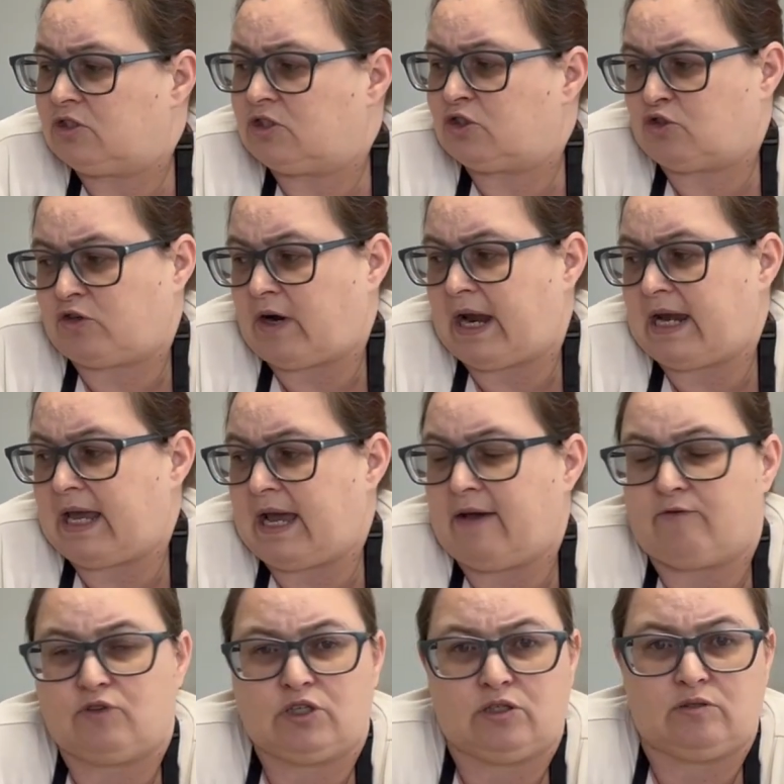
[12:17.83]
try to
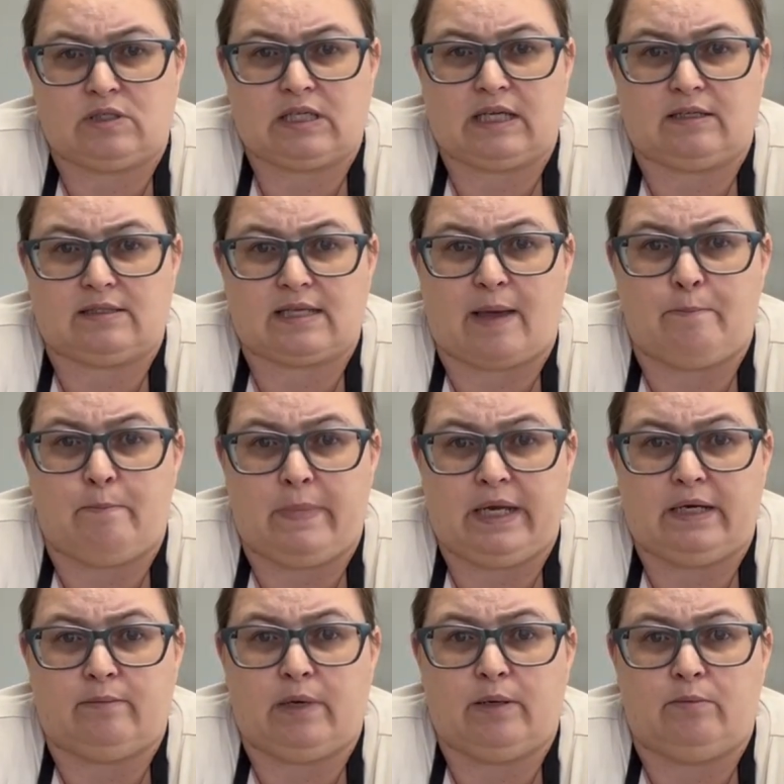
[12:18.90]
have 2 scales at
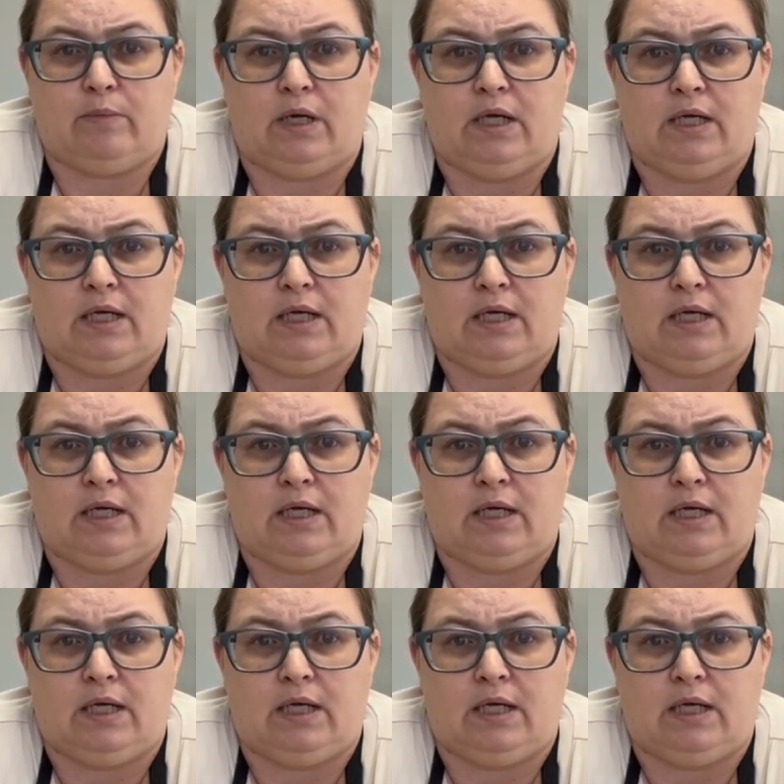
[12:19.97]
minimum,